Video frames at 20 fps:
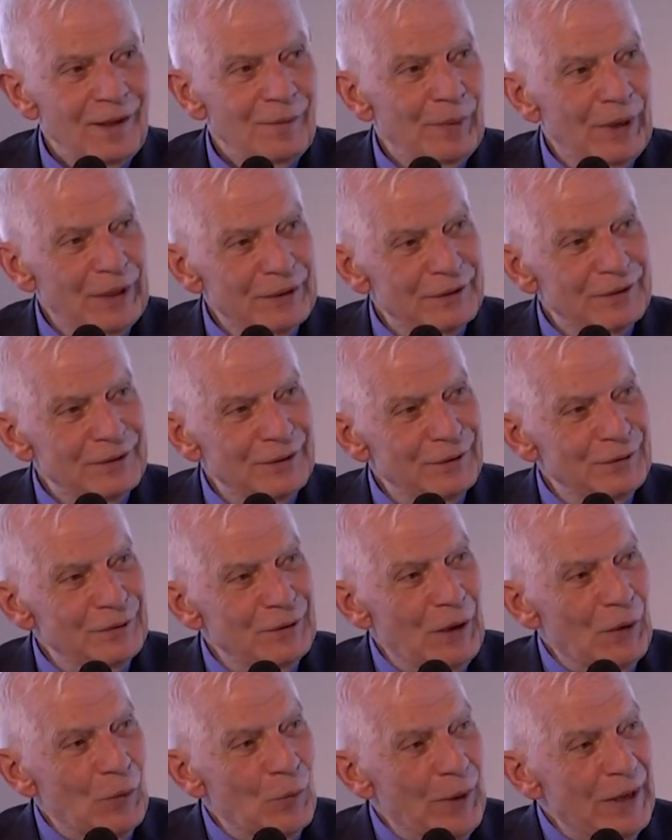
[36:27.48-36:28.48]
But
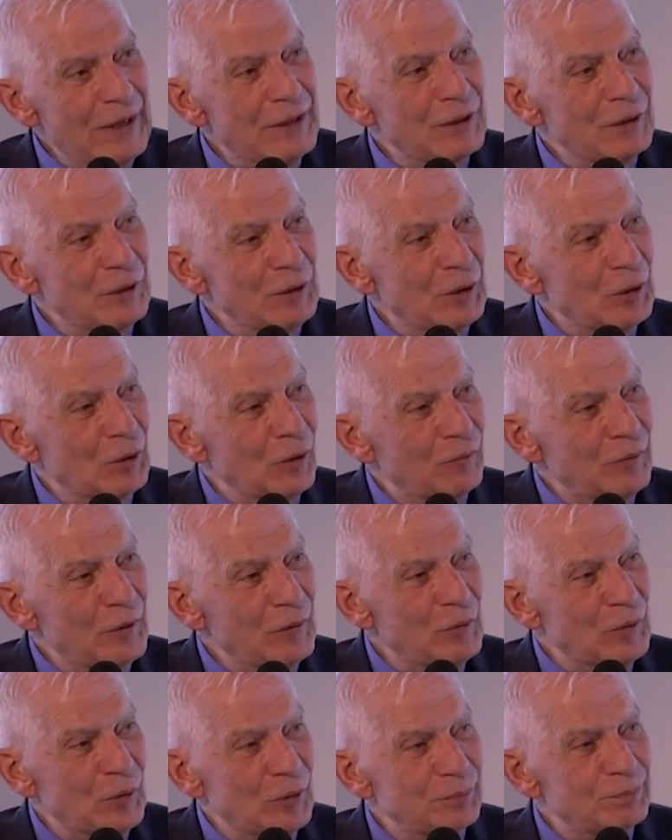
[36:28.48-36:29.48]
the awakening of
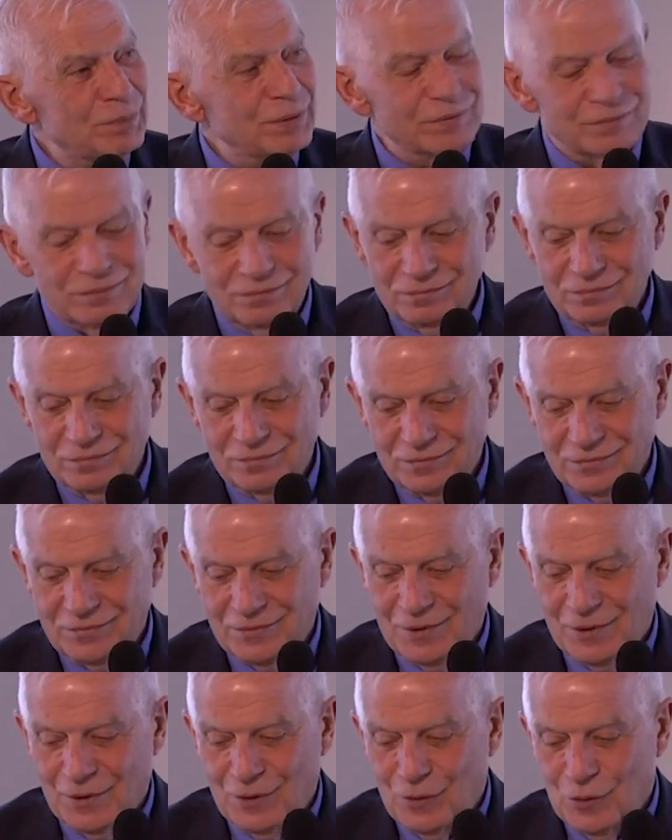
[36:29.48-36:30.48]
Europe
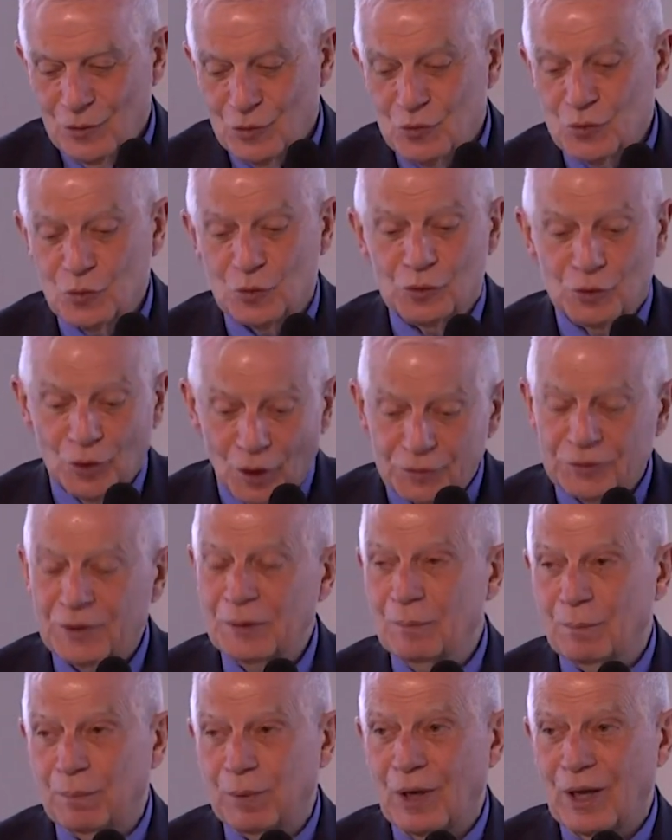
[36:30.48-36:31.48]
should not
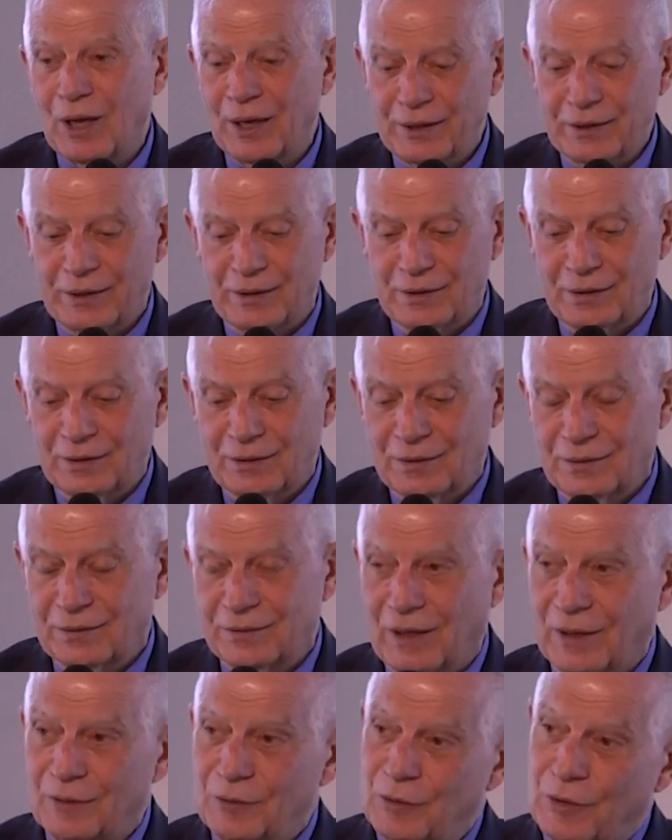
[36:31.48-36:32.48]
imply
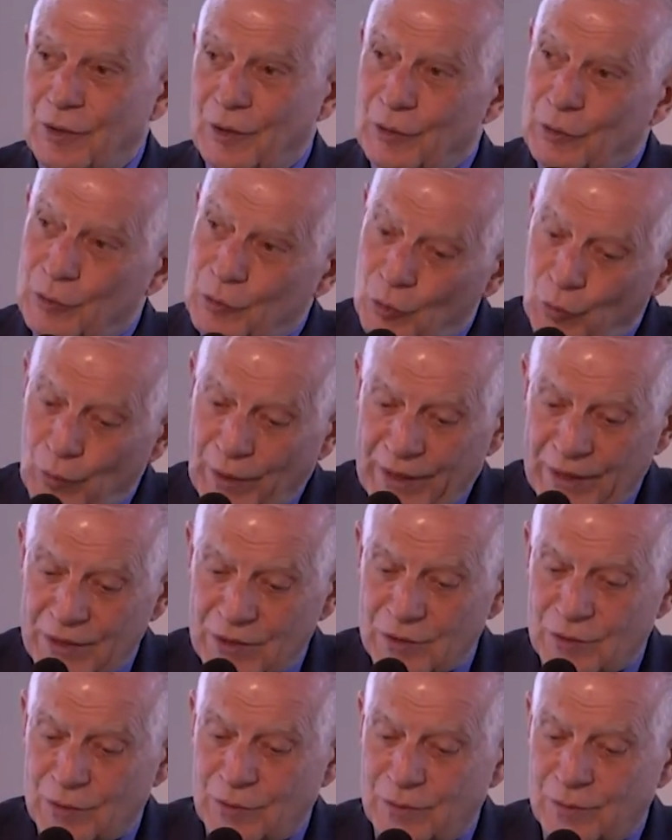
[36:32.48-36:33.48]
that the U
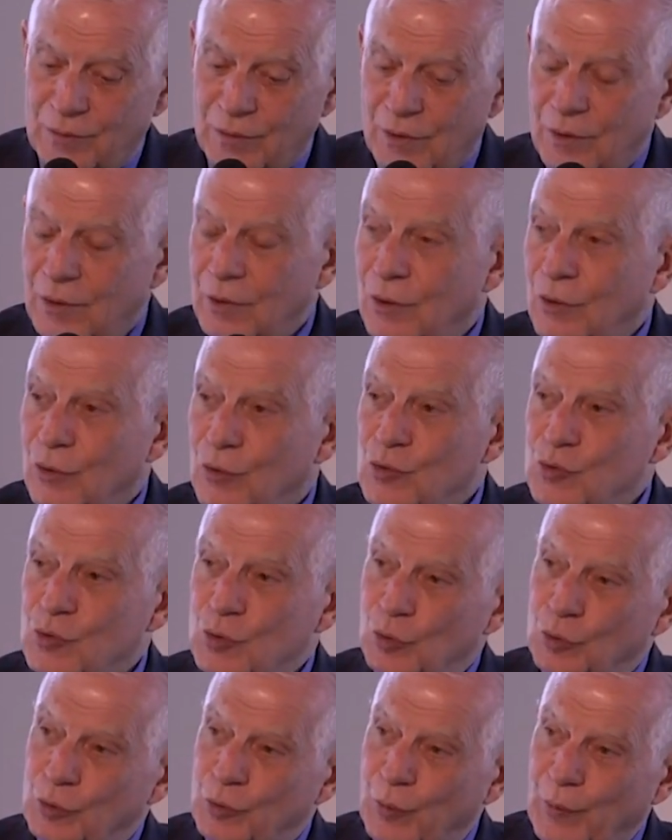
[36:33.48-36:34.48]
S
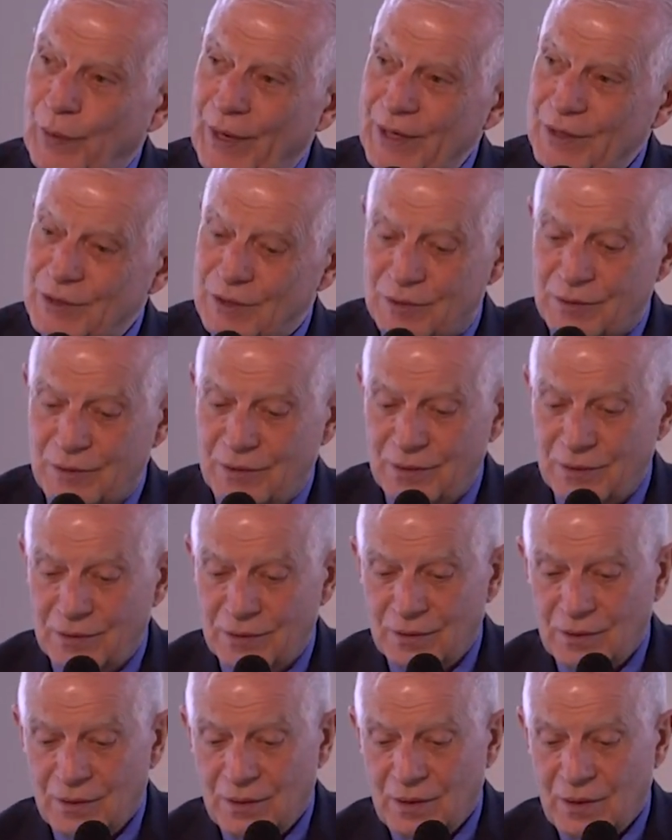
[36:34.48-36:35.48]
should rest
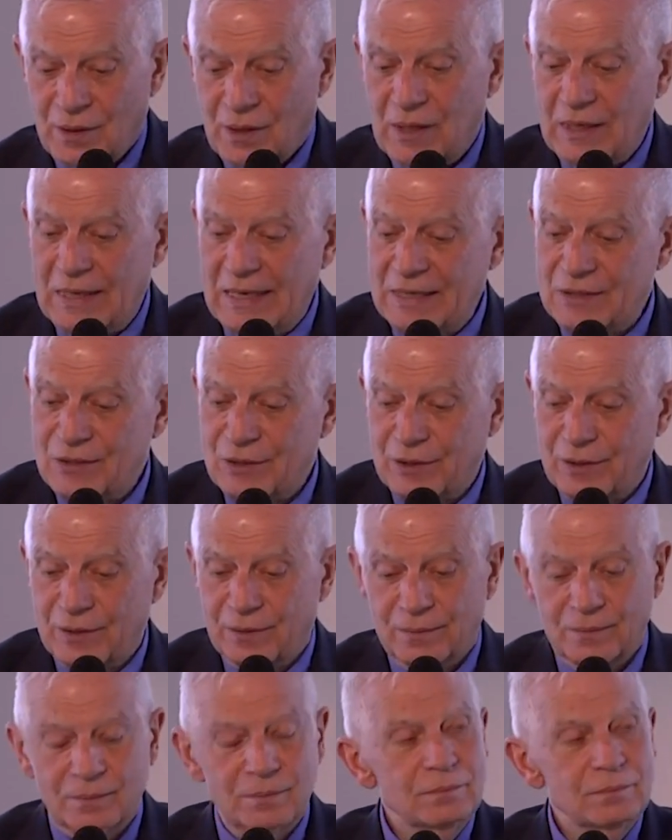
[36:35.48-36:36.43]
easy.